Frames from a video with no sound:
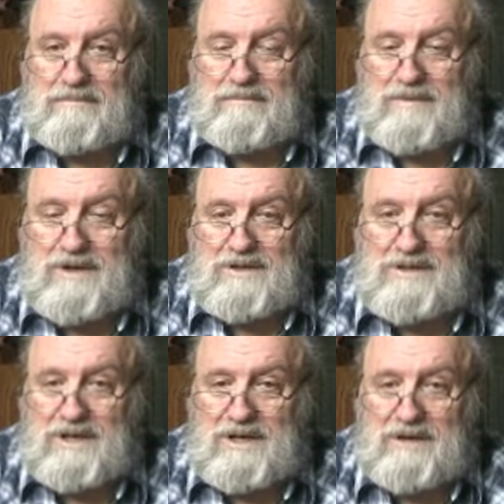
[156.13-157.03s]
years
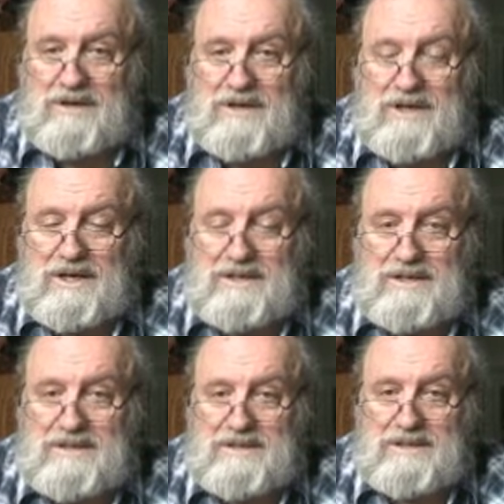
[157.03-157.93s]
later, in
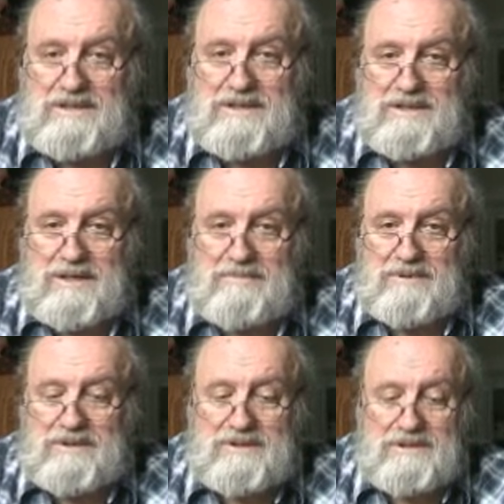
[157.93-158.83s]
1960,
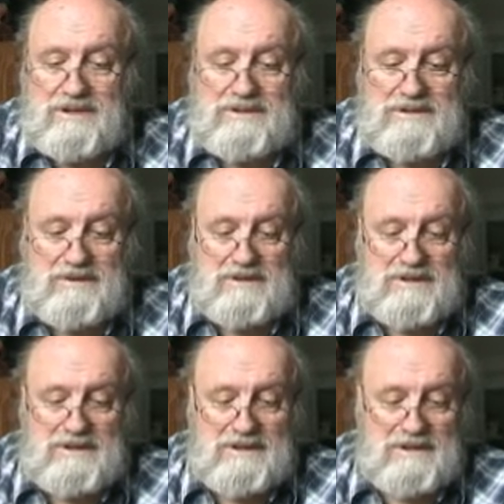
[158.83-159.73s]
Tomberg starts going
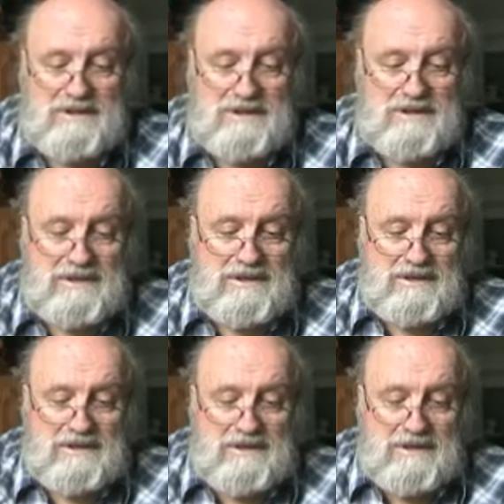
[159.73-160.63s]
to
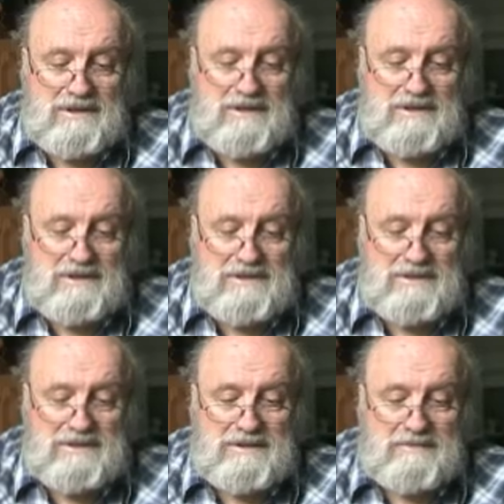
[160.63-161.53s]
this
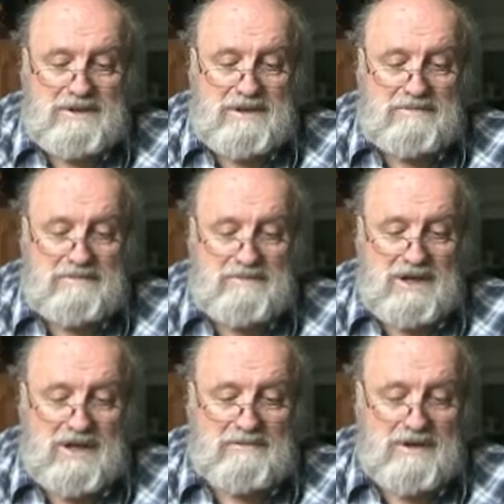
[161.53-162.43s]
big
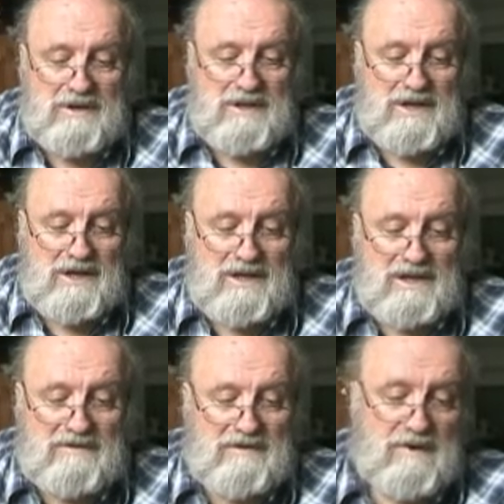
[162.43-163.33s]
library that I can
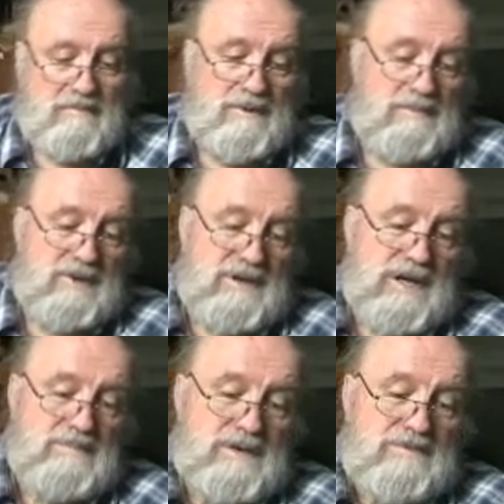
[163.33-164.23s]
never remember the
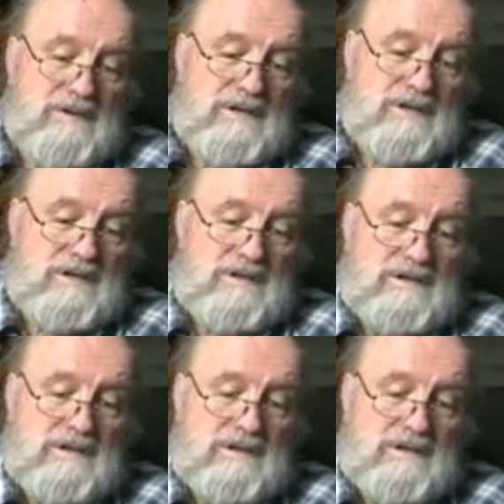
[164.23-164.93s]
name of in London,